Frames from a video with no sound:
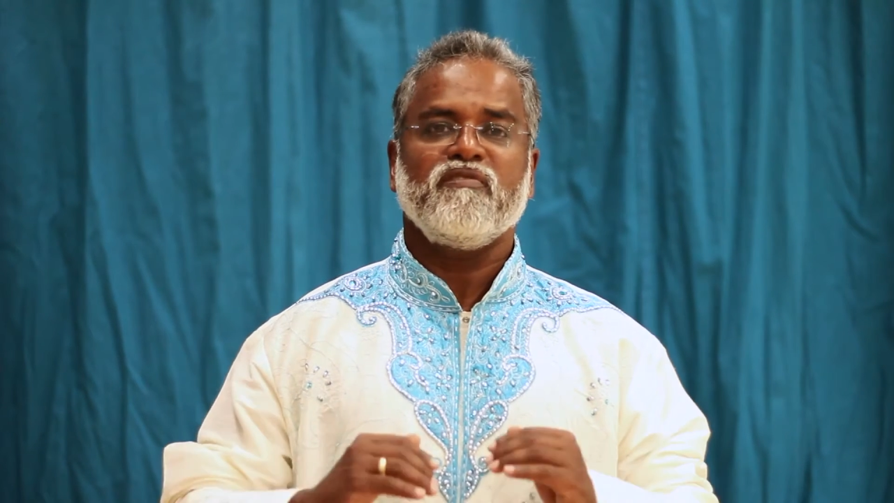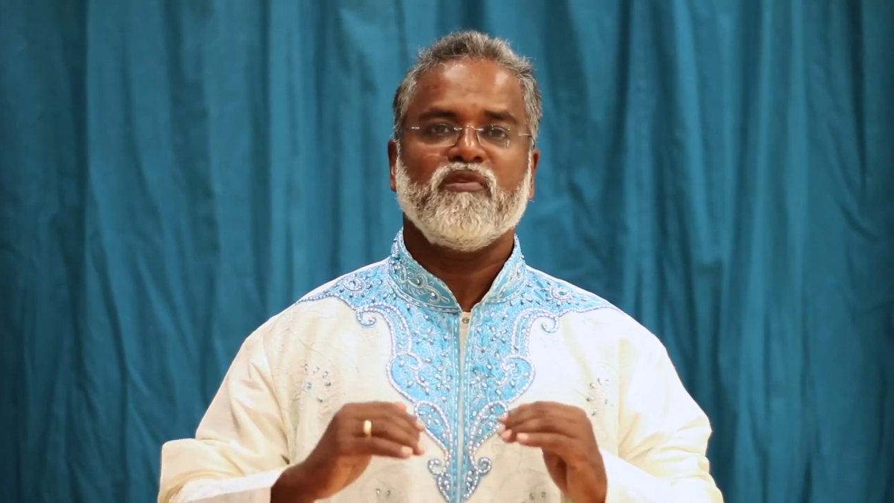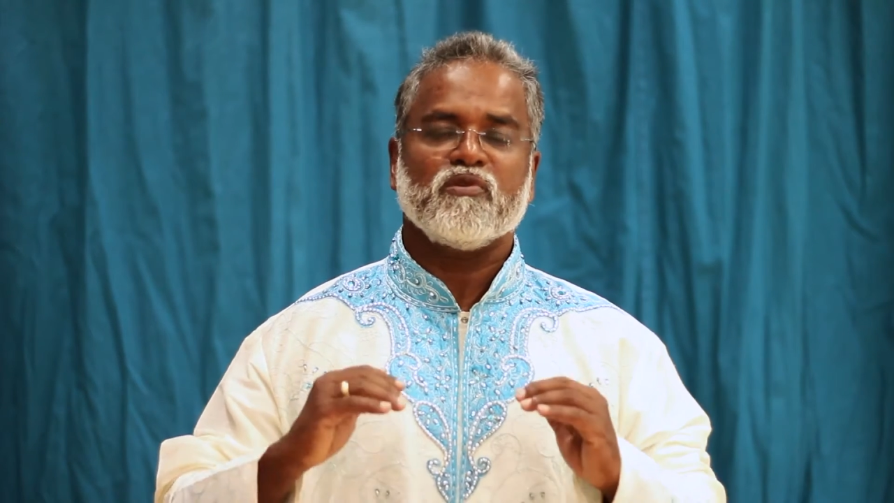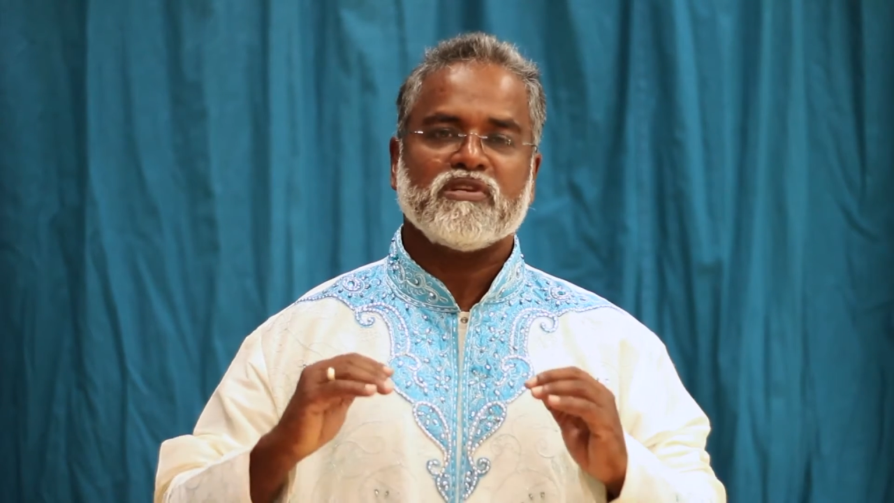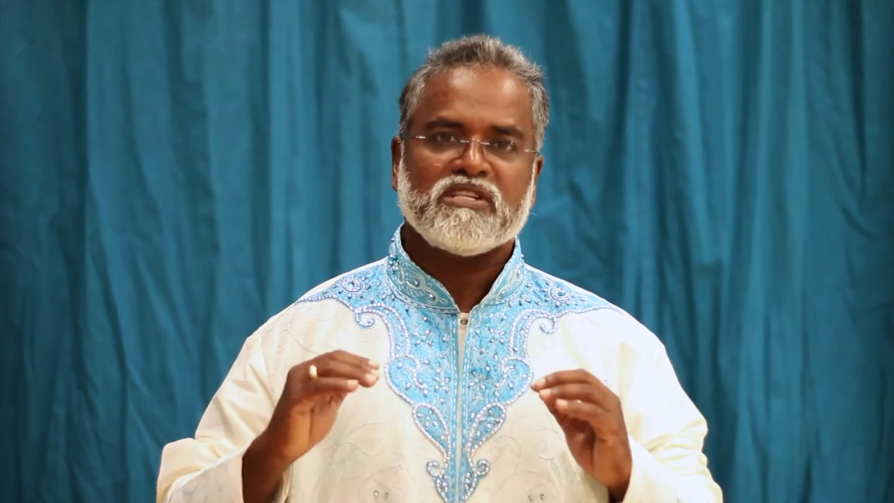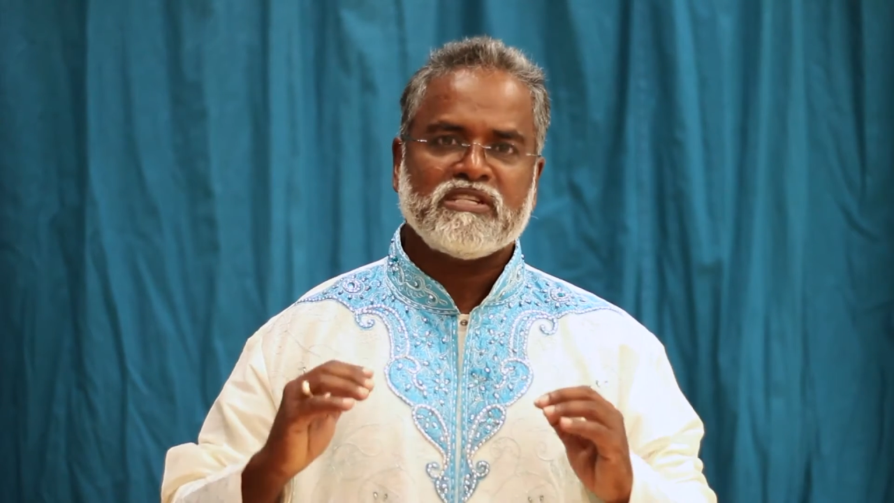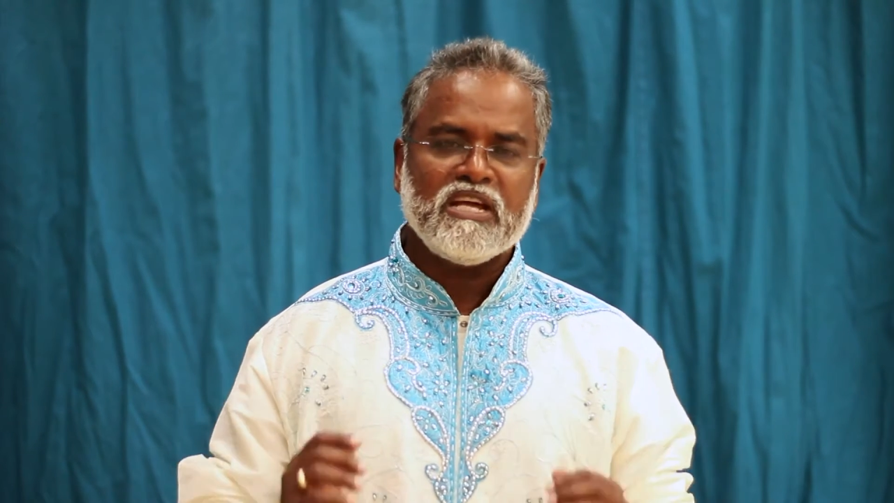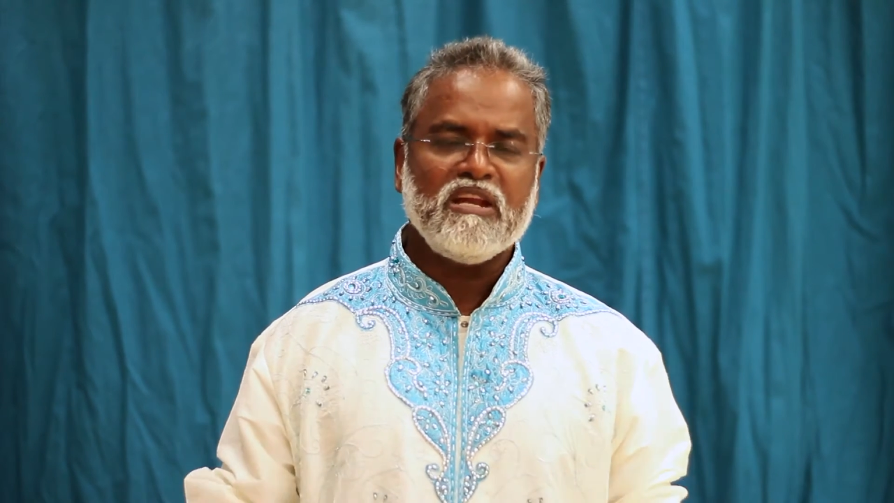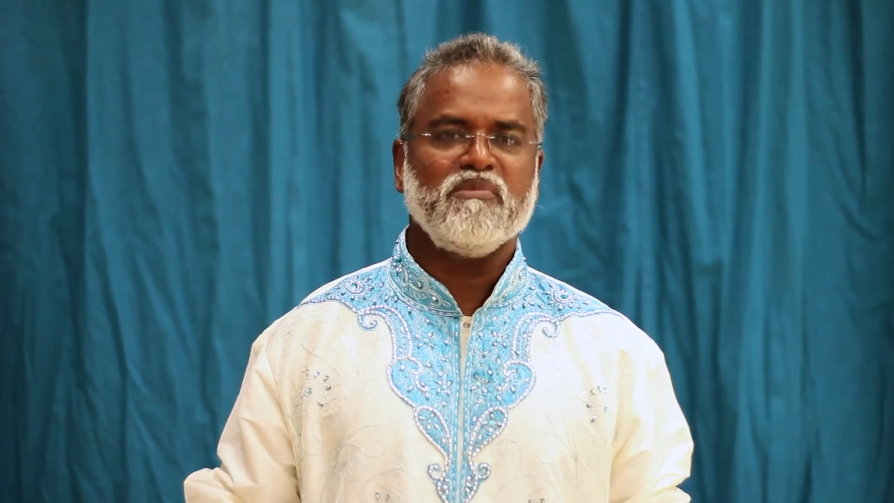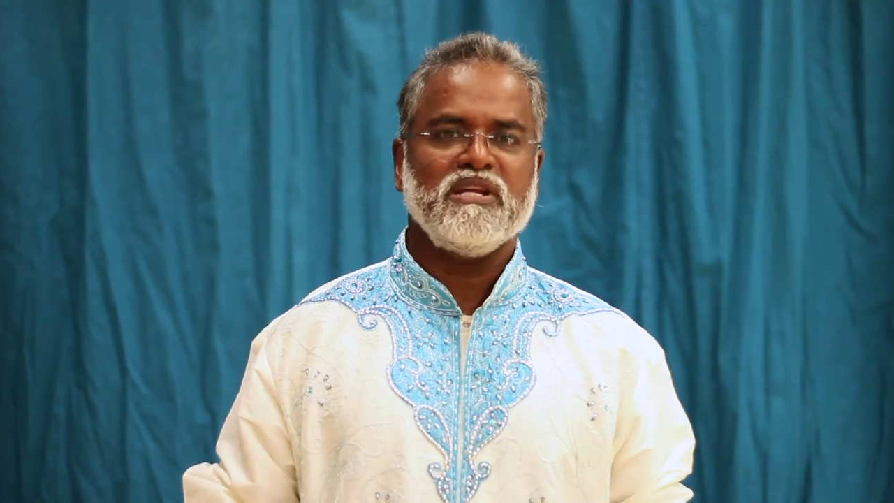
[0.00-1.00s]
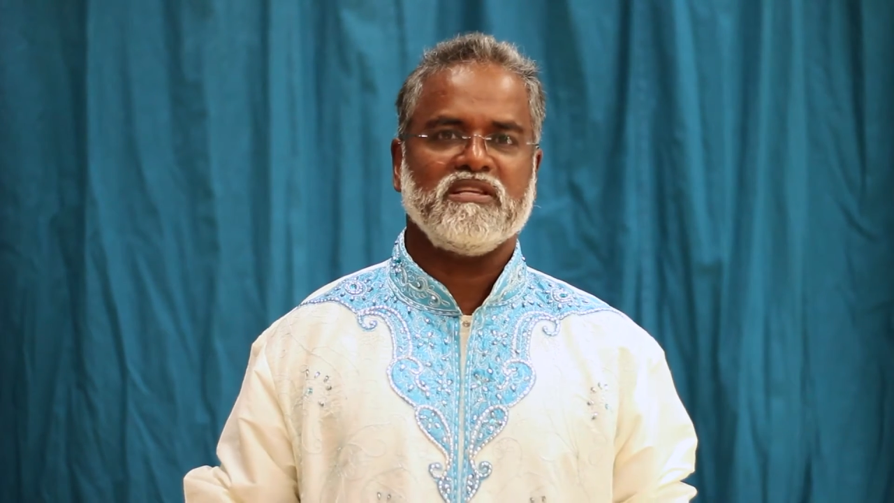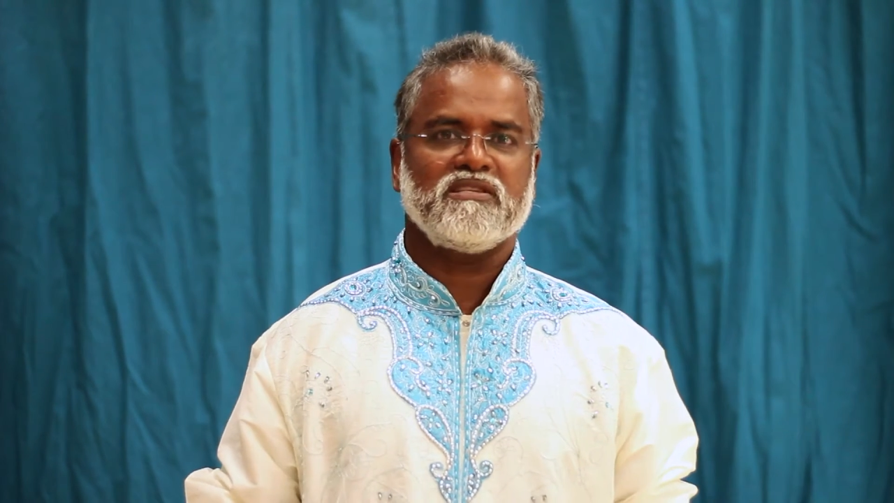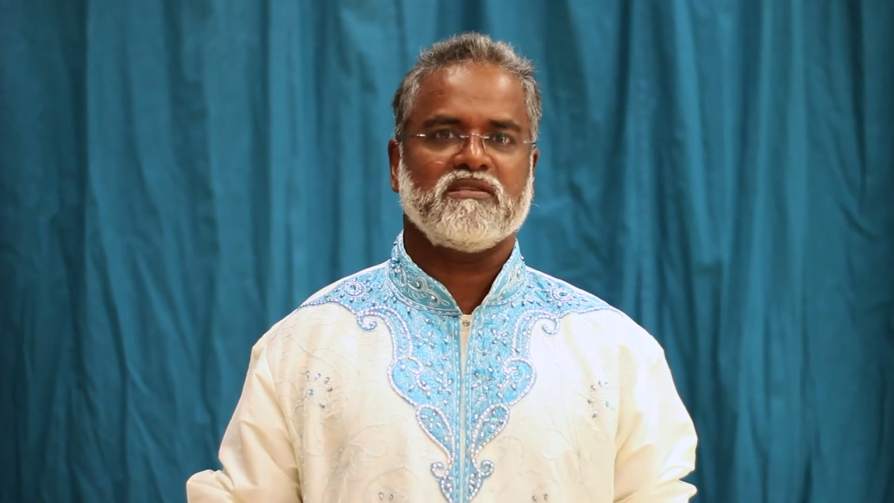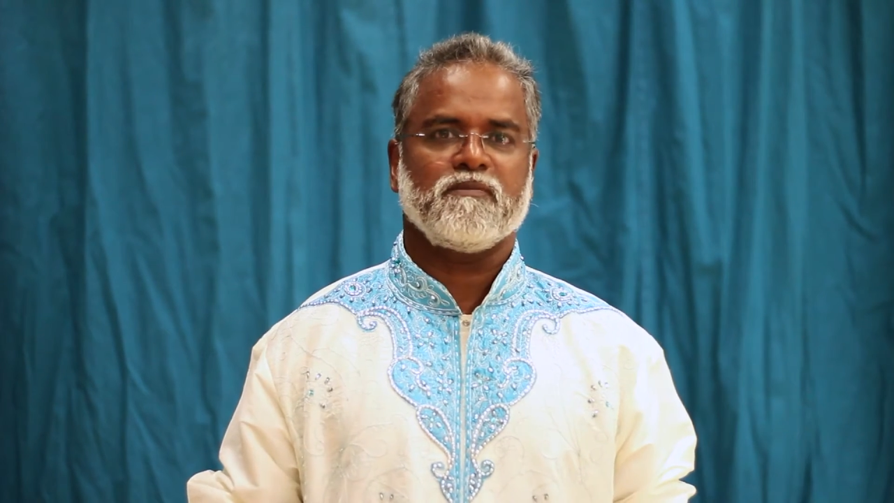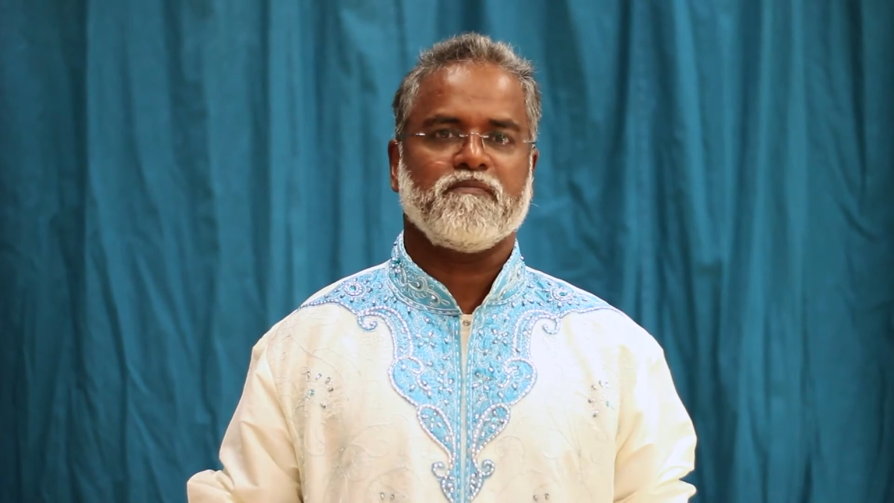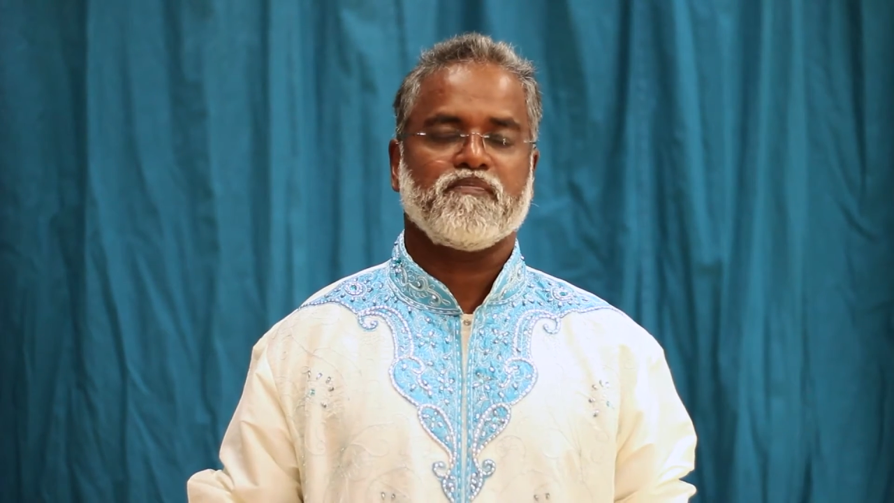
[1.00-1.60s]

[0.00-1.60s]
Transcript: for 10 minutes.